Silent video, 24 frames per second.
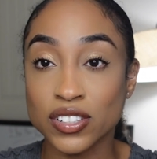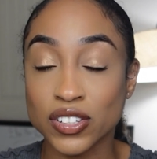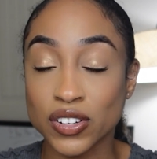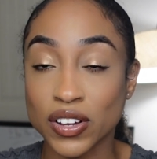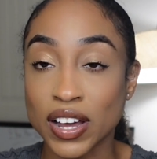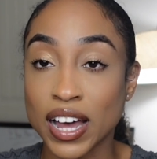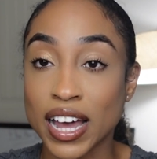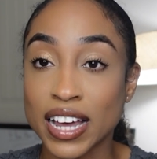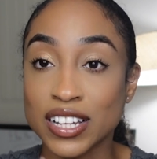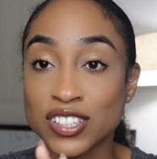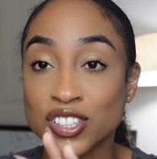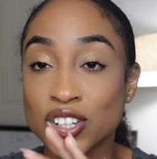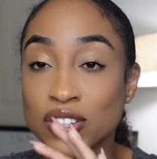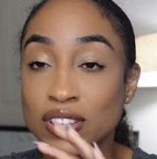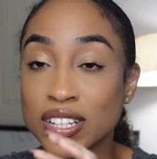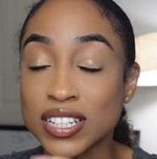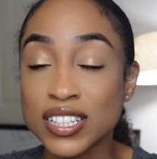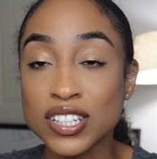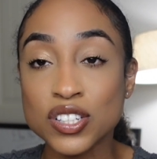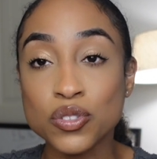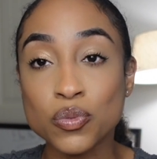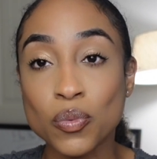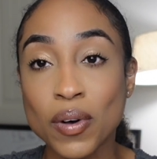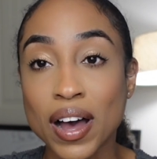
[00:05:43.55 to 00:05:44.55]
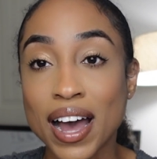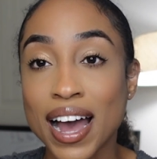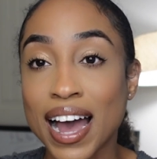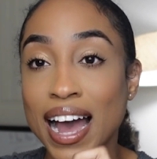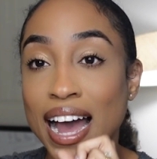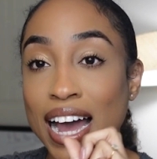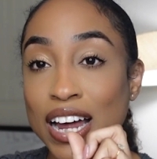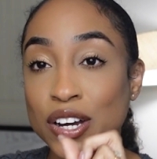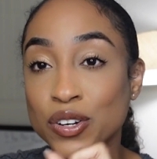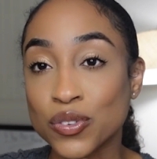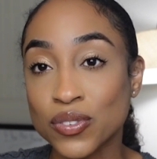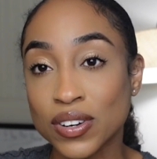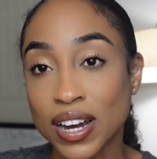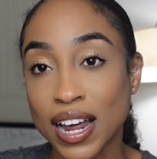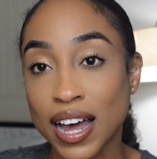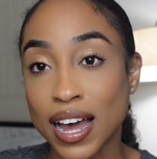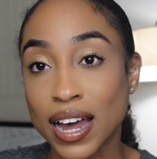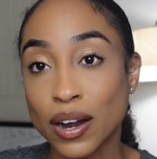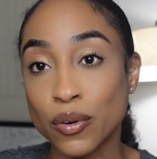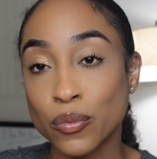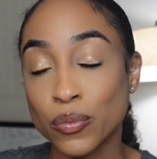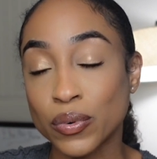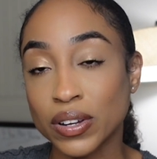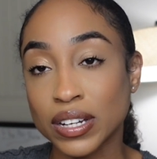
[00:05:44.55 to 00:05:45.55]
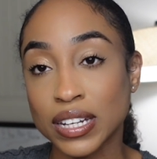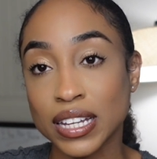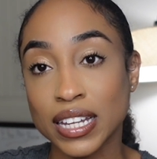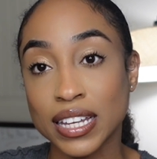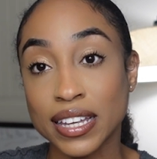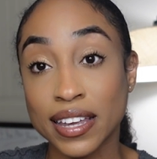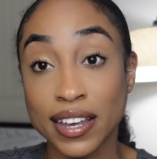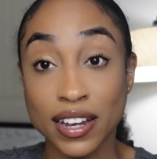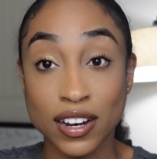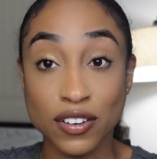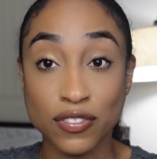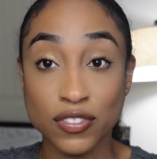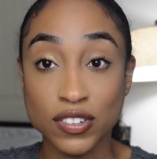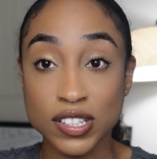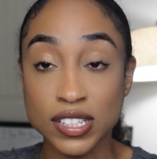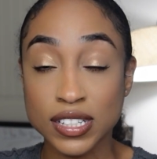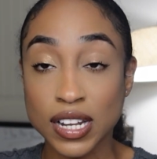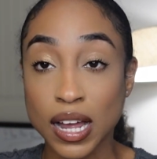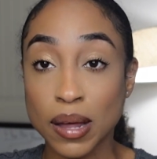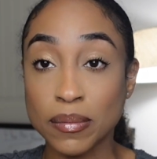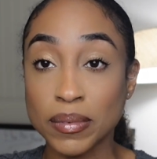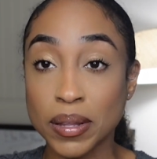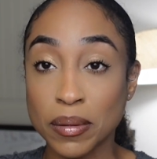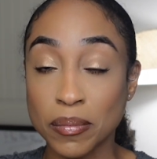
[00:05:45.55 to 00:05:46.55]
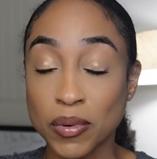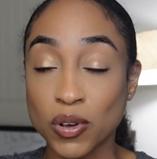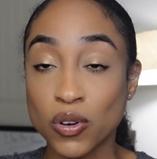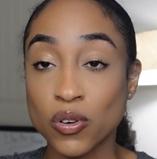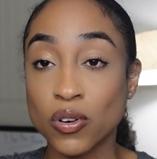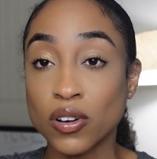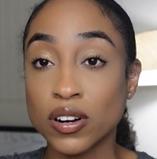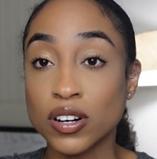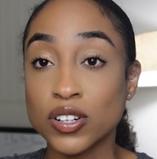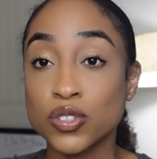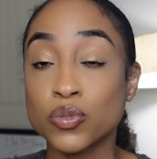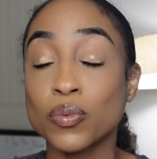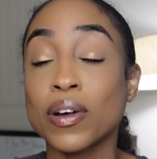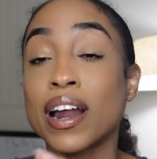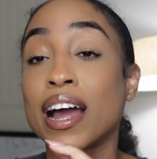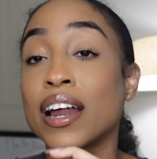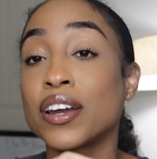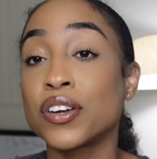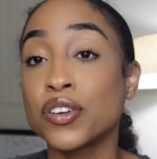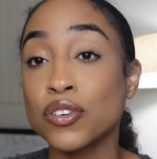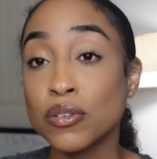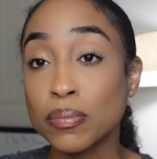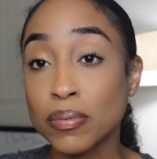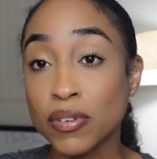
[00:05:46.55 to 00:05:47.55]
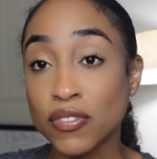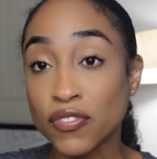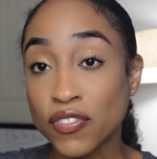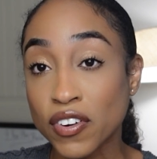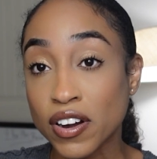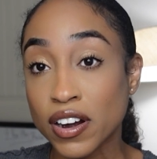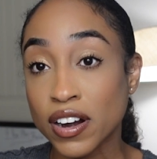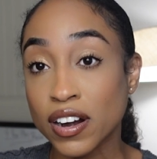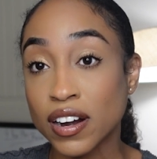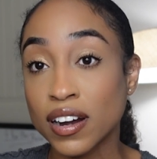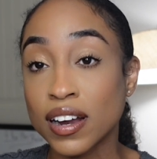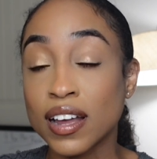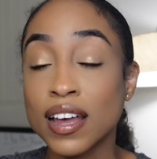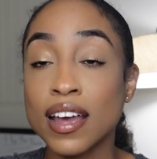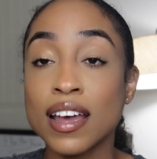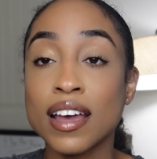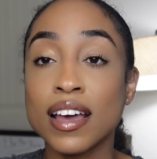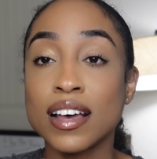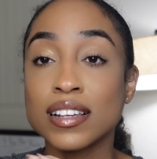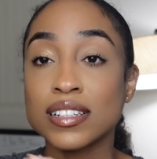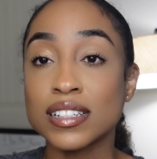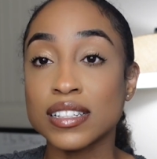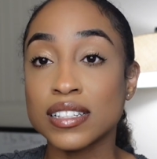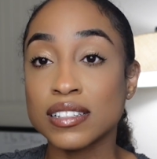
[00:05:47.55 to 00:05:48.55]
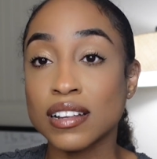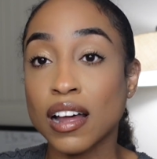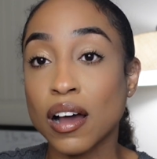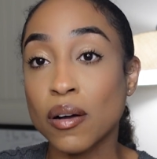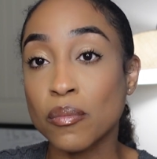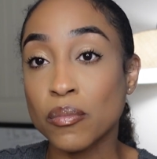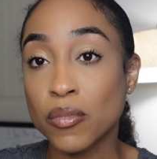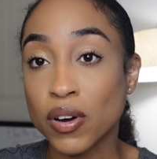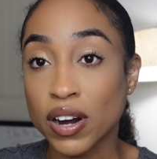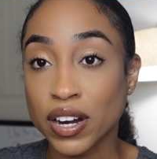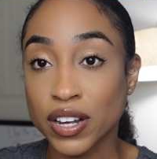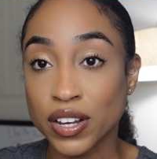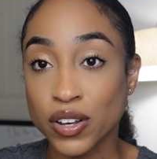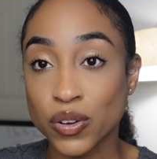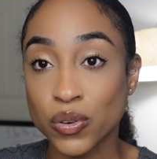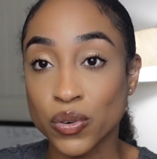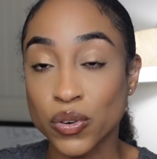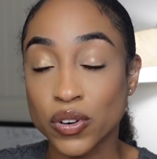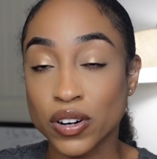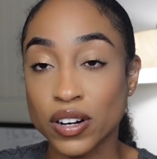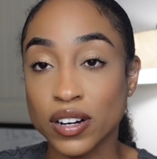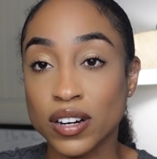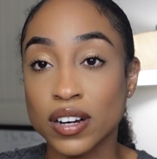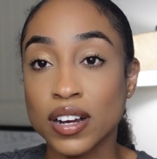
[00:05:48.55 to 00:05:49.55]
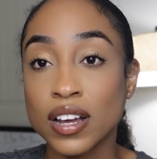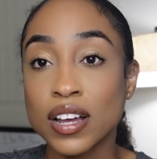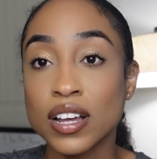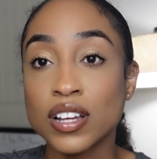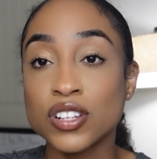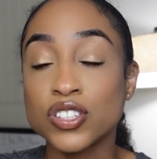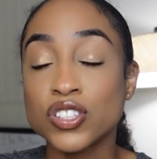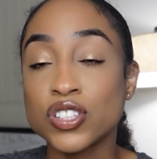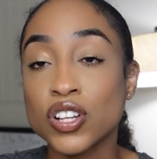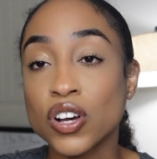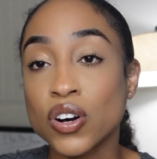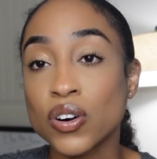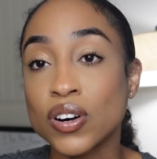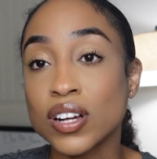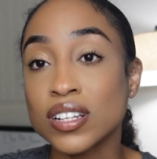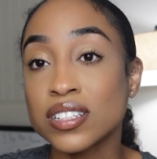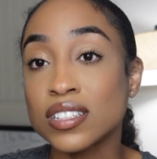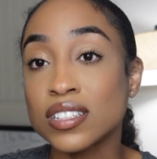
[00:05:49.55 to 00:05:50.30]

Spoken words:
Okay. So this is why I do not really care for stop limit orders. What I do prefer is a stop market order. So a